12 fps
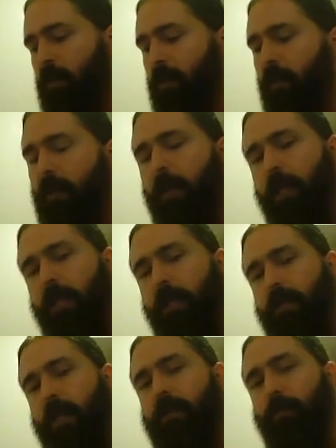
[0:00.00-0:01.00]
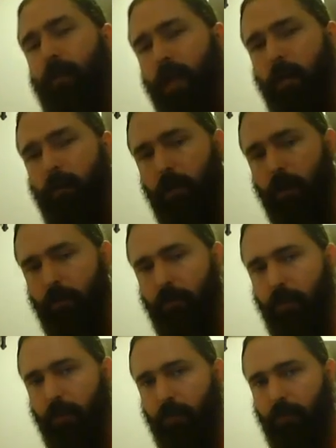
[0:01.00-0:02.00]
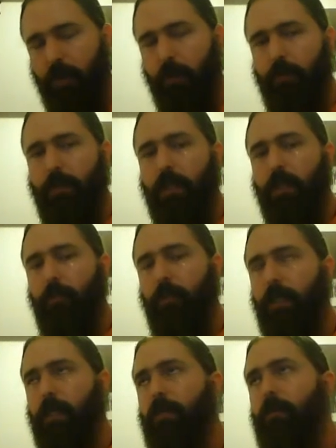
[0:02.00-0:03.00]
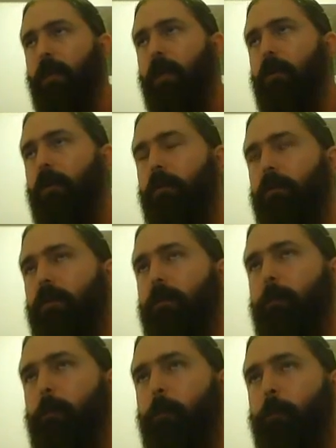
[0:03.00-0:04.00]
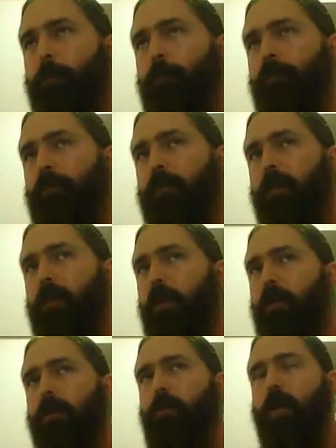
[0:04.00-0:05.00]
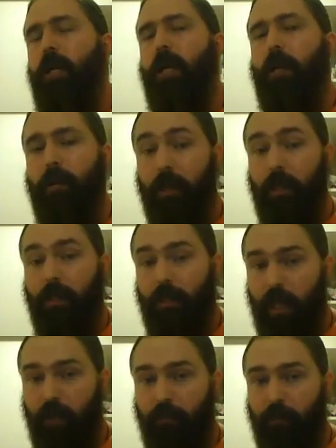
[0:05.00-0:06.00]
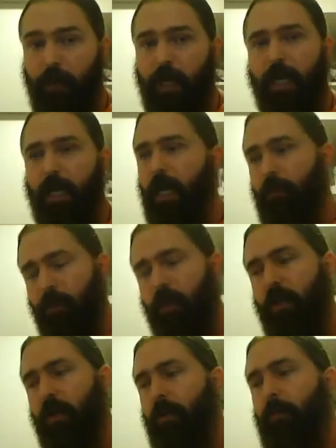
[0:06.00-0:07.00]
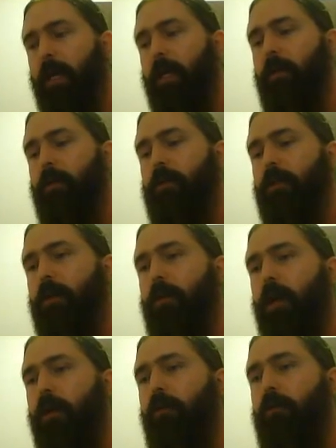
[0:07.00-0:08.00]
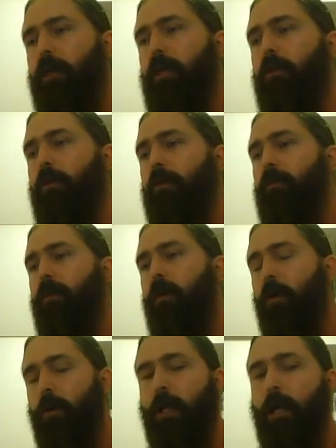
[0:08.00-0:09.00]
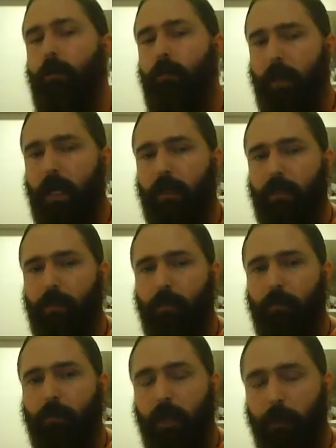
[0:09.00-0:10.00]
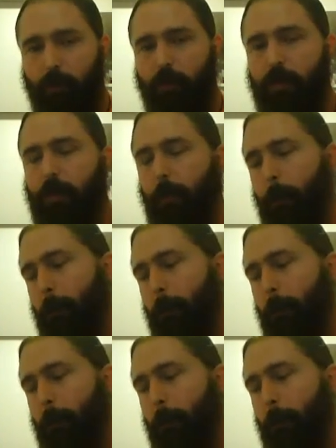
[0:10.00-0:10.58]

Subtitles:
the thing is, as a power lifter, if I was to compete as a power lifter, the only way I think is heavyweight and bigger and better. So I would be going for all out maximum numbers.